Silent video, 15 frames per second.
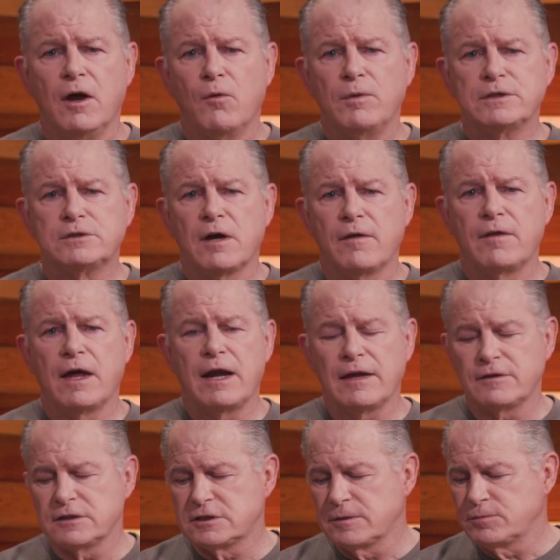We saw that
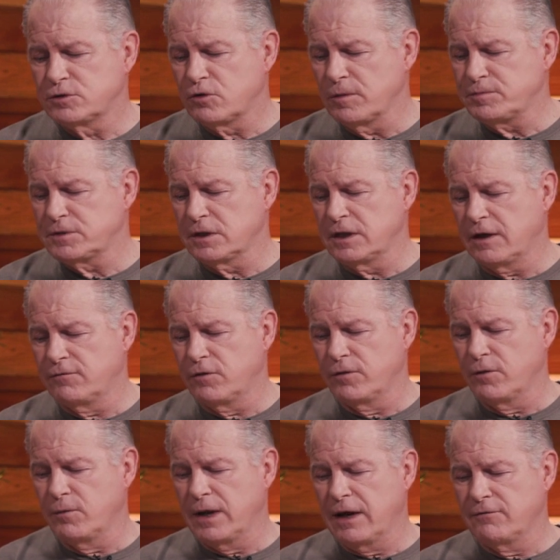at the subscription level
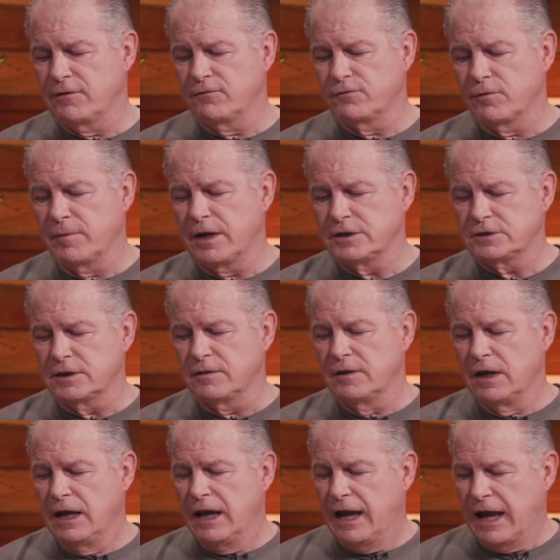that we have information.
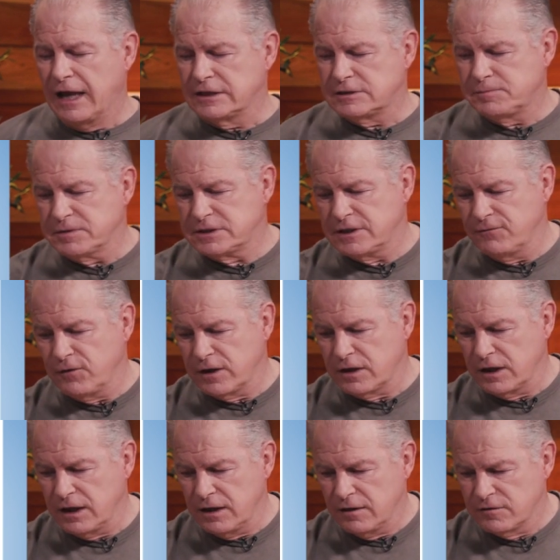And
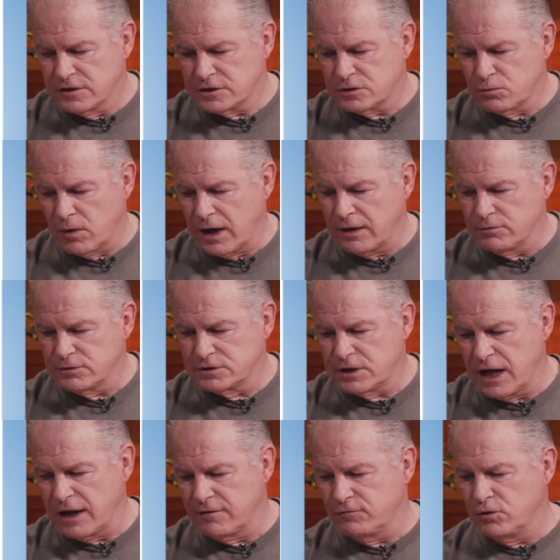specifically, this is where I was
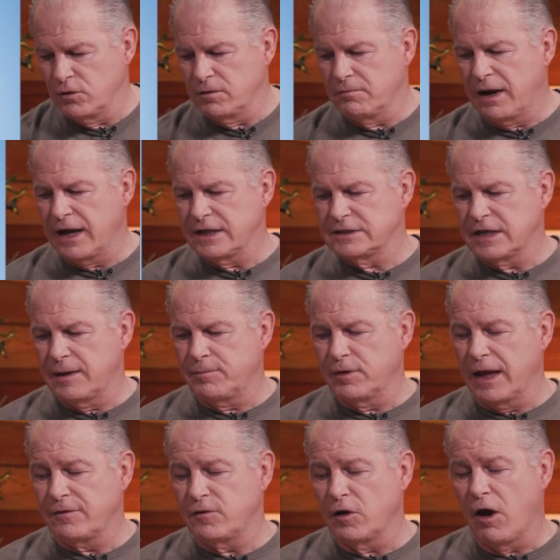kind of doing my example.
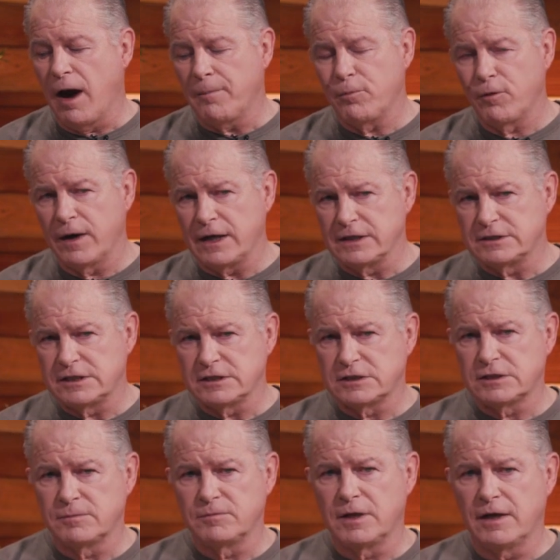At the operating
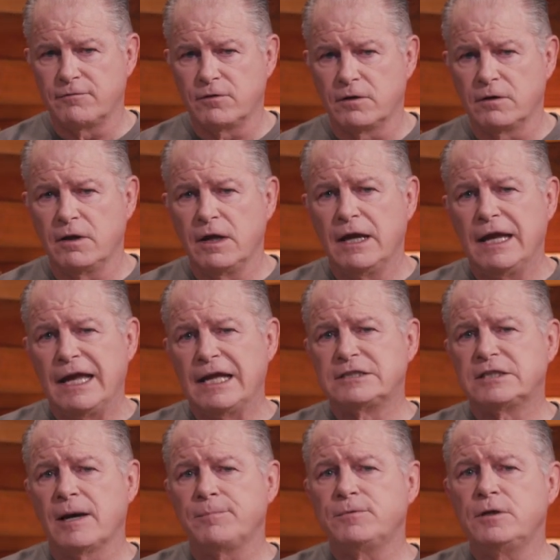system level, it's
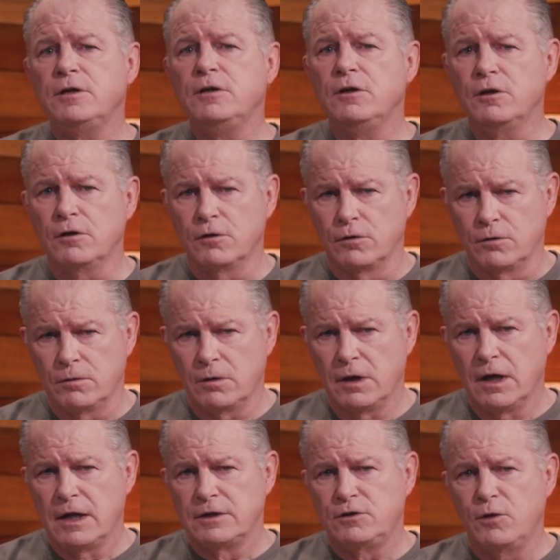up to you
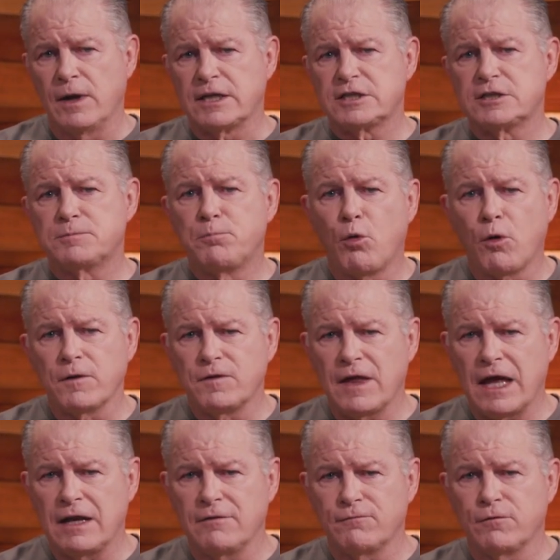to export
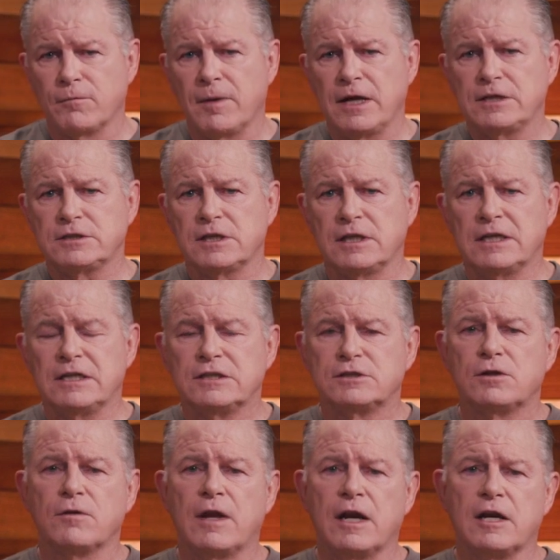that information
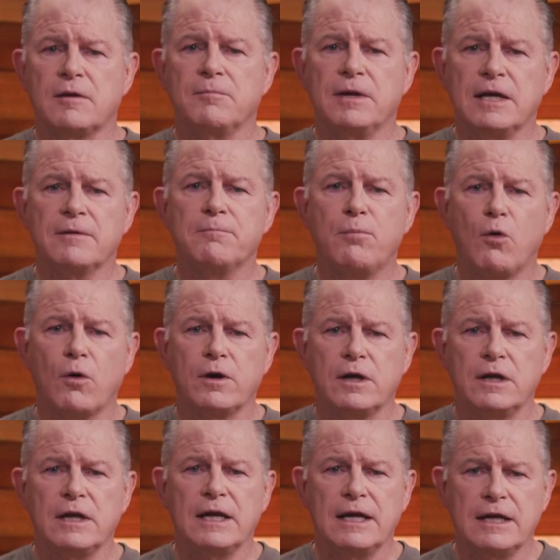so that it can be
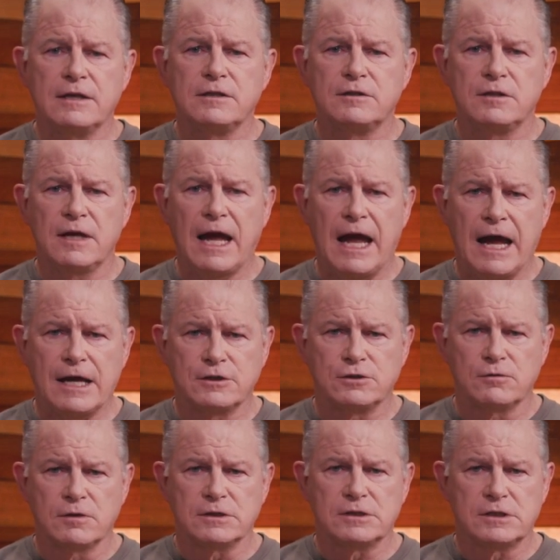imported into
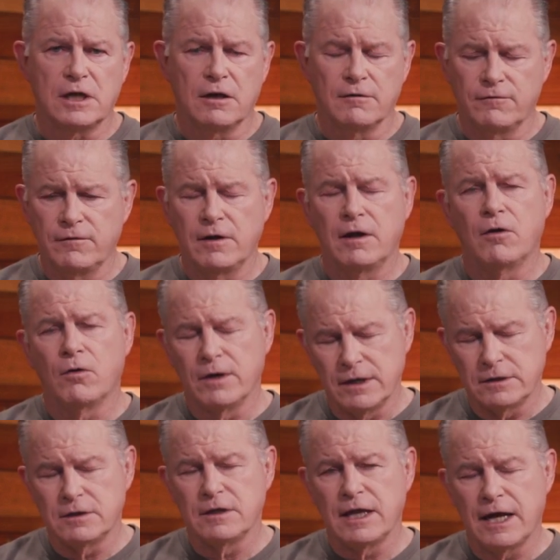Azure itself or
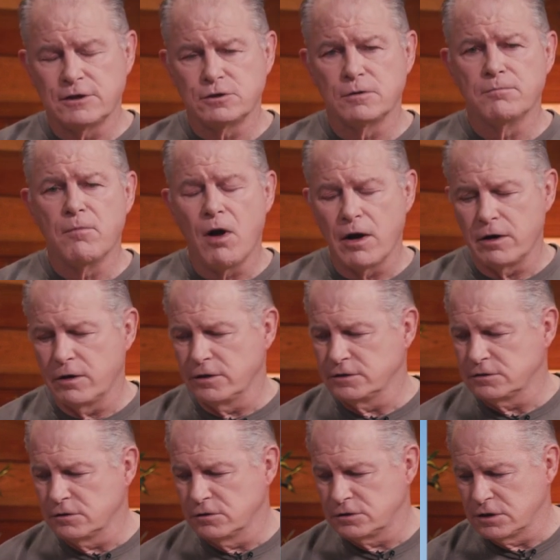into the Azure monitoring
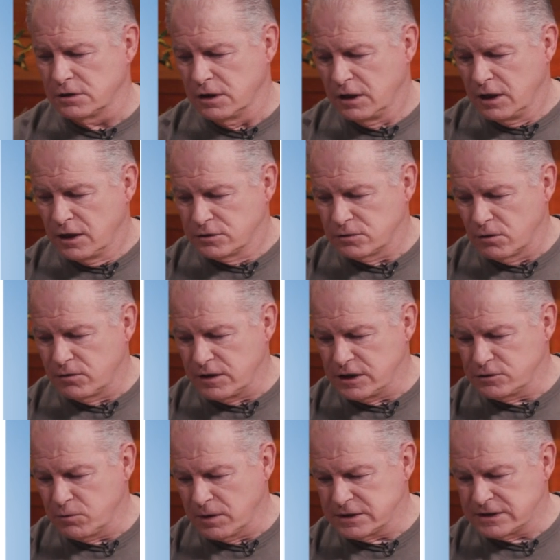solution. So
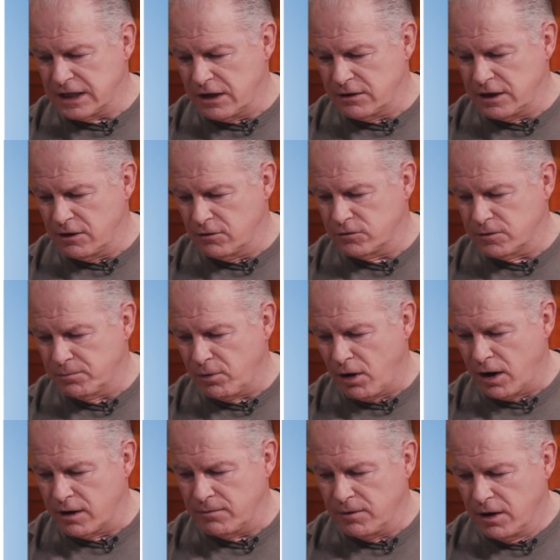these ones down here at the
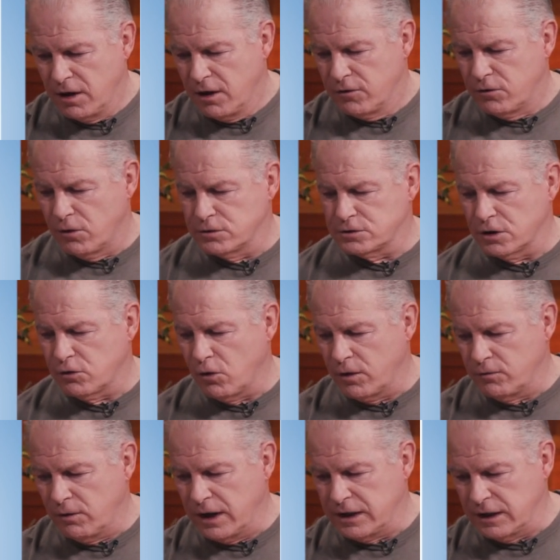bottom, those are
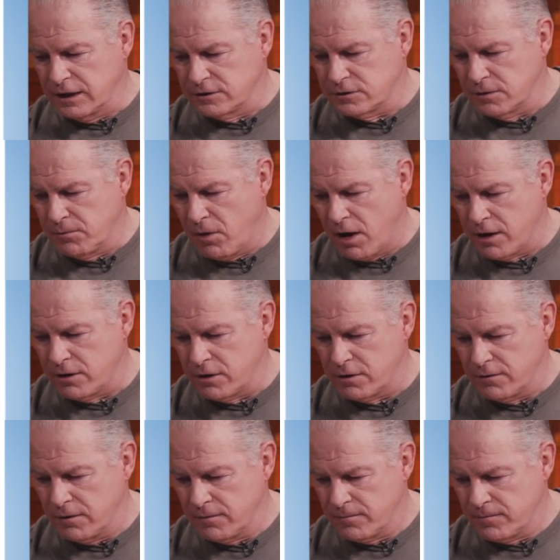going right into
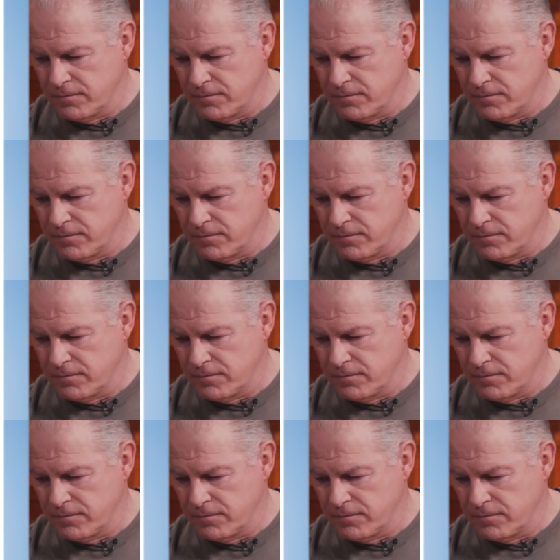Monitor.